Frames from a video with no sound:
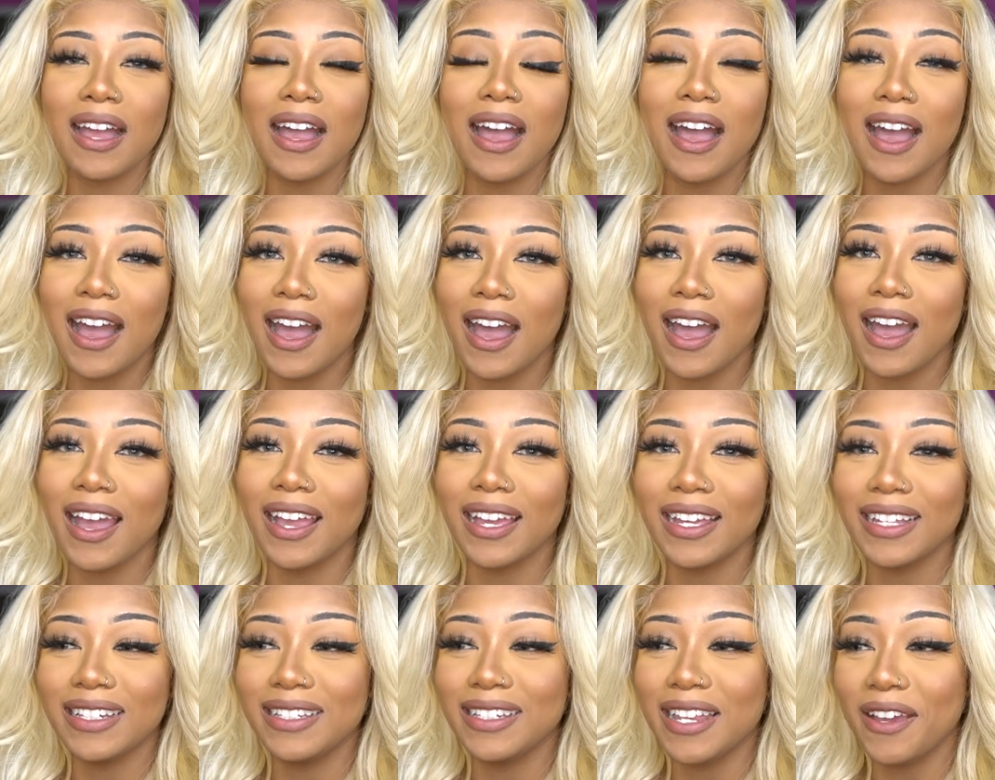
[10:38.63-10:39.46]

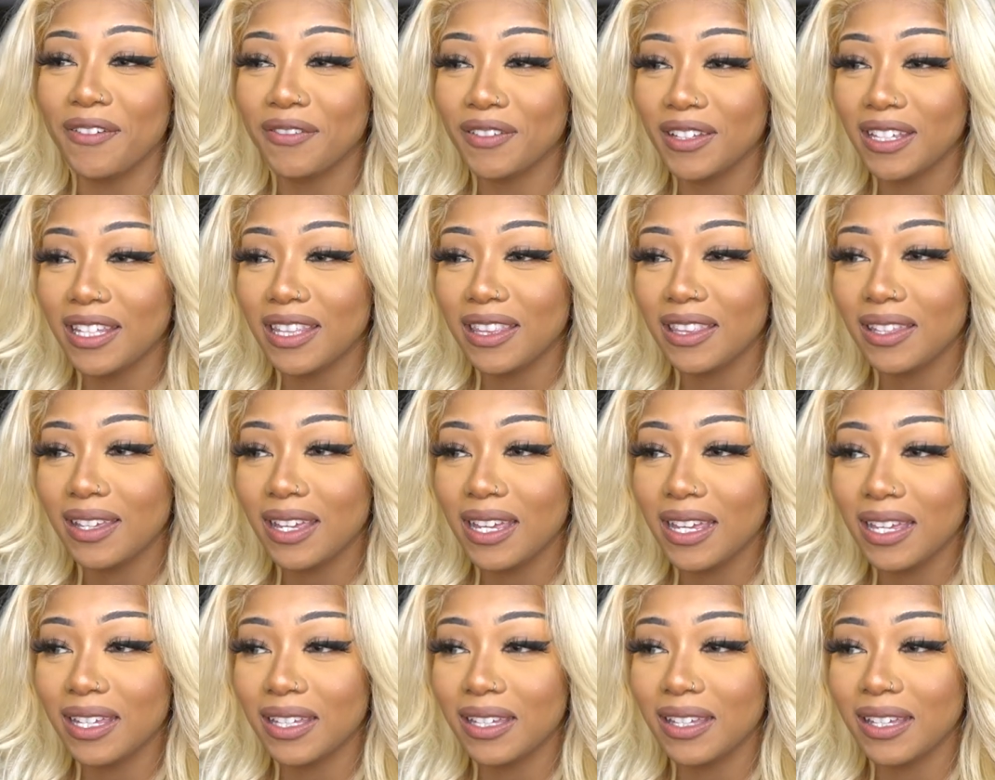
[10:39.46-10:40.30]
I definitely
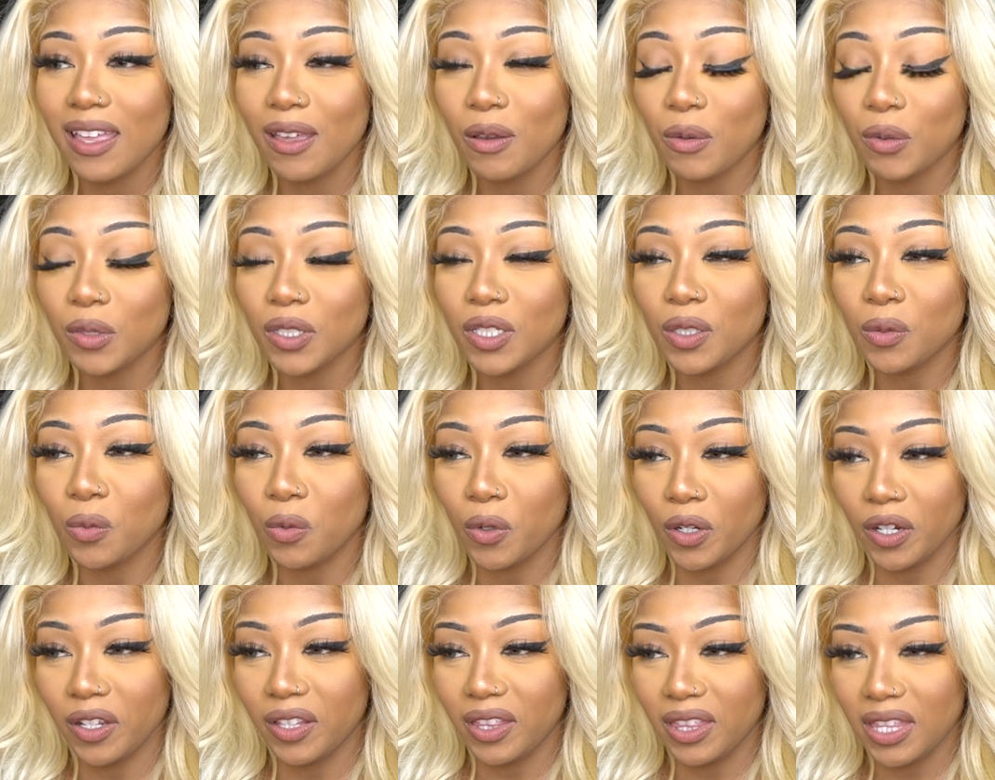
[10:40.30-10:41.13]
think it was
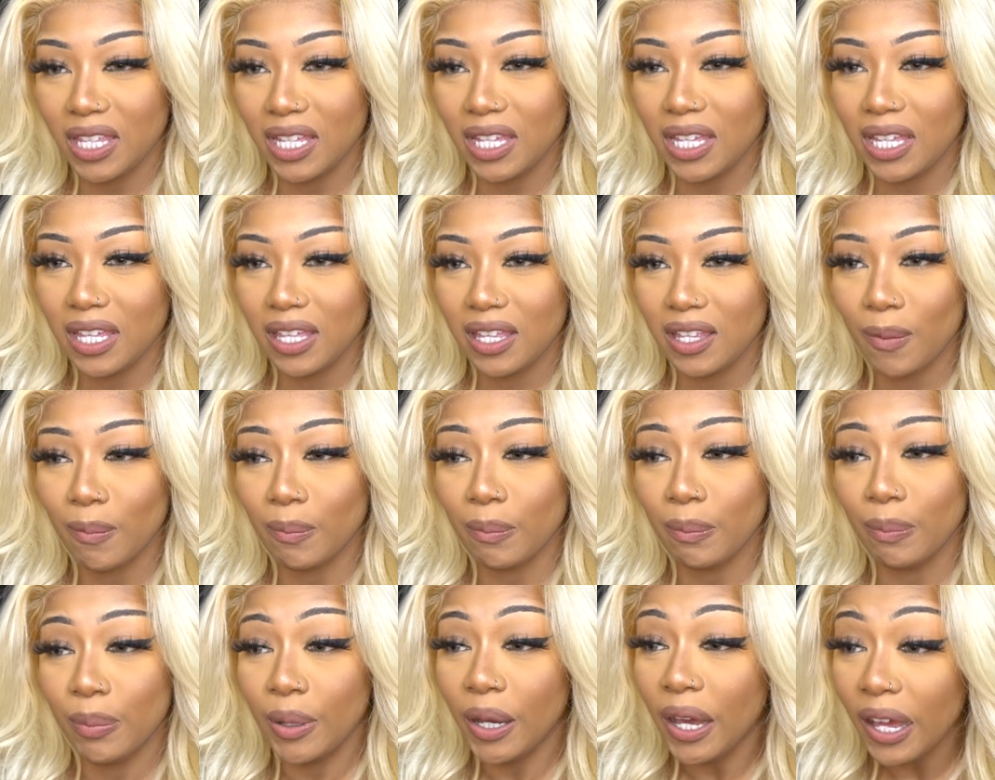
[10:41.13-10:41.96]
worth it,
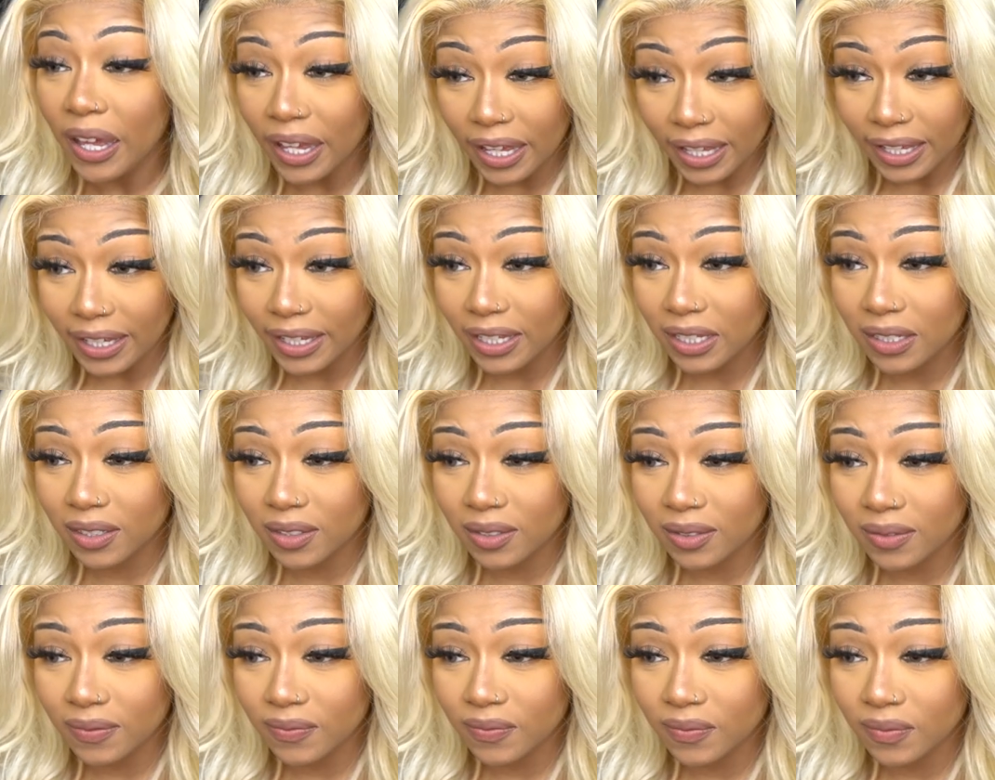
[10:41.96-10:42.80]
but
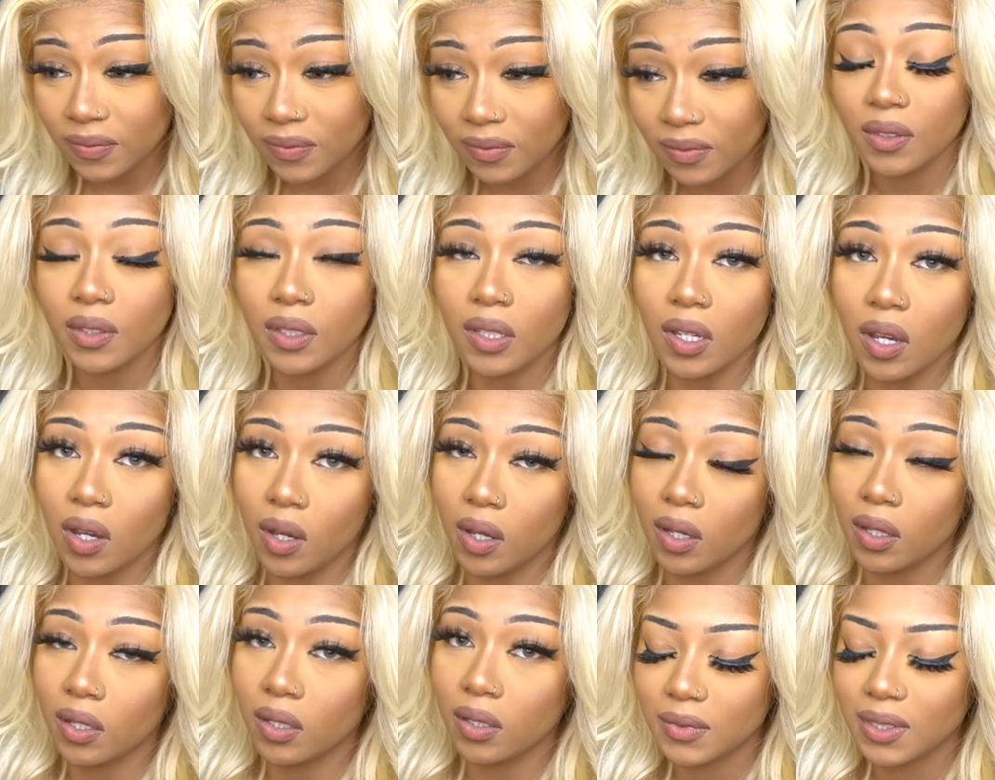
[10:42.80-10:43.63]

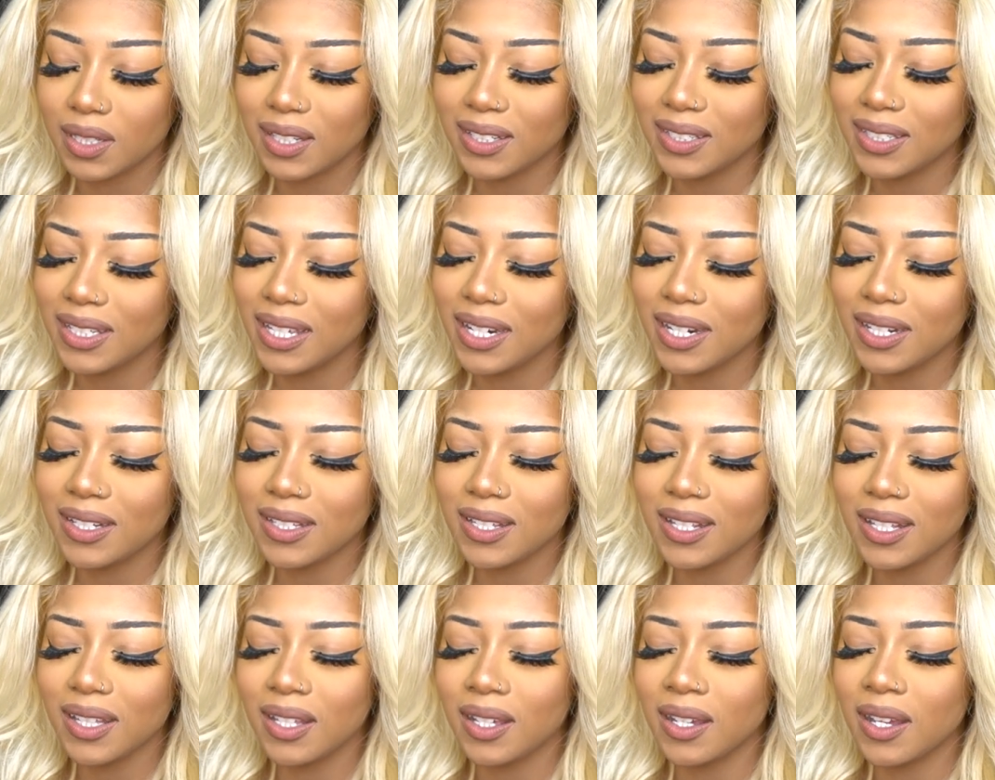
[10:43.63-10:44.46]
y'all, let's get
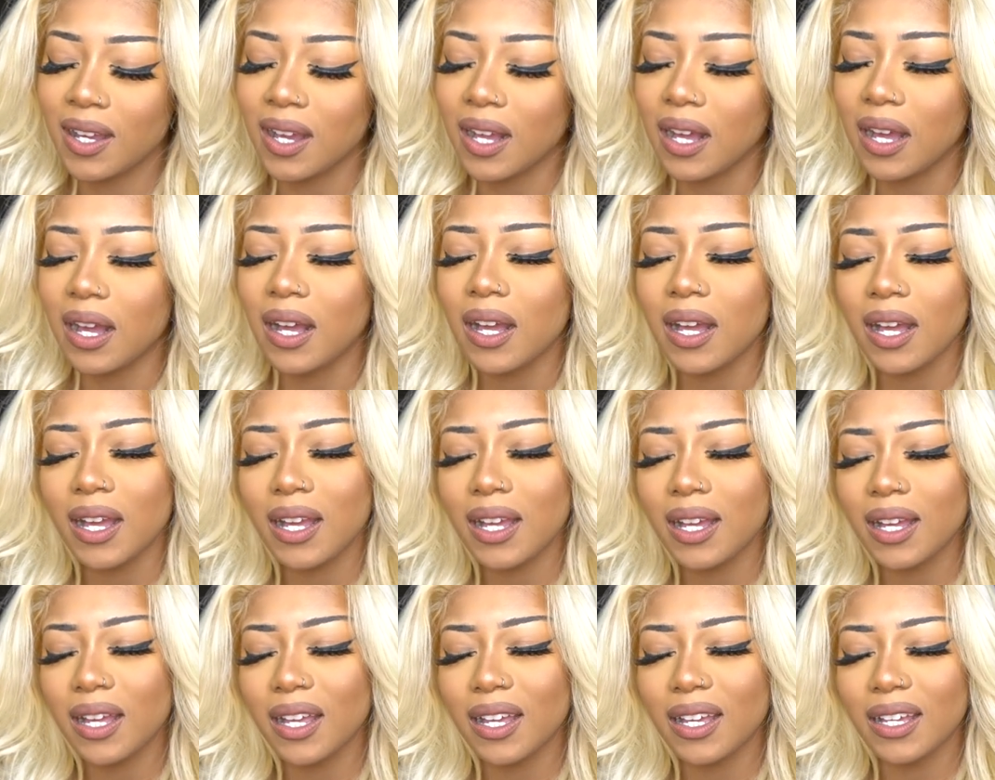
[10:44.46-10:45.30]
into the
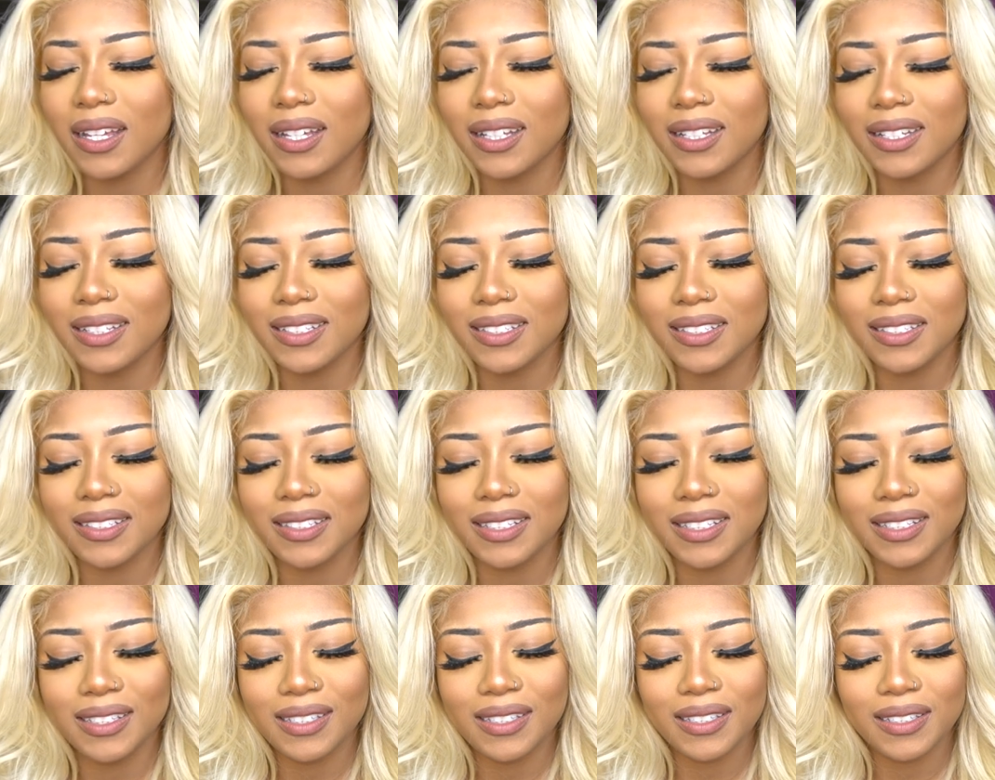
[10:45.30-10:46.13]
cons